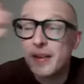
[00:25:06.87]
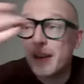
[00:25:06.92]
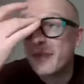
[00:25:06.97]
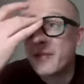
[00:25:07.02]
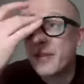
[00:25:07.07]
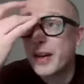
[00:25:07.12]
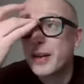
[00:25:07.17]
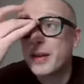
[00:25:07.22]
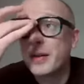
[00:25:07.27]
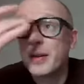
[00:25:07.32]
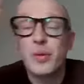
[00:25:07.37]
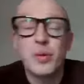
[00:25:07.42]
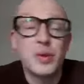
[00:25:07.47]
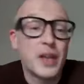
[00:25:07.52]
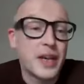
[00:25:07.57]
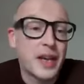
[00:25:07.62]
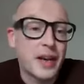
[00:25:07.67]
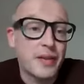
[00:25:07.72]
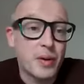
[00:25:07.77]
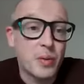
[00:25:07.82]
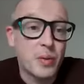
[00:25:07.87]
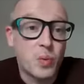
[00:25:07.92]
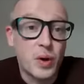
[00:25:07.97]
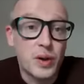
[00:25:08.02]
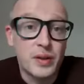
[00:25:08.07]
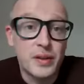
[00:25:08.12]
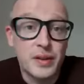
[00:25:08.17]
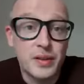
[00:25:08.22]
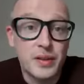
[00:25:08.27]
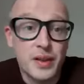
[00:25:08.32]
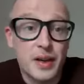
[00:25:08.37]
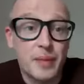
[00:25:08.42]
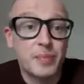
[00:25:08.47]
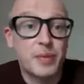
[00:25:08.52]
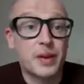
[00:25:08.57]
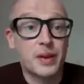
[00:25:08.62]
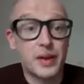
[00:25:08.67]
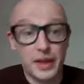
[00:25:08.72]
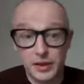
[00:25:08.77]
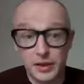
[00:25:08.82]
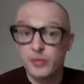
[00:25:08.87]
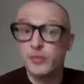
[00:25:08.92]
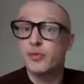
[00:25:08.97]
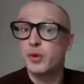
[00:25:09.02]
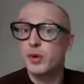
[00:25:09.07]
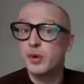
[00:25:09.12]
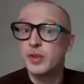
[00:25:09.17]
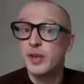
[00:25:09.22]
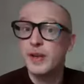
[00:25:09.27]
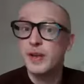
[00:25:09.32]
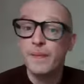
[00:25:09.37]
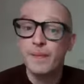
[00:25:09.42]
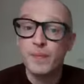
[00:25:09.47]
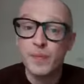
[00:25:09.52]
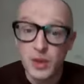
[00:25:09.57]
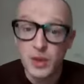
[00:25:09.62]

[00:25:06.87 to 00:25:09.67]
if I can only give it one descriptor, it is fruity,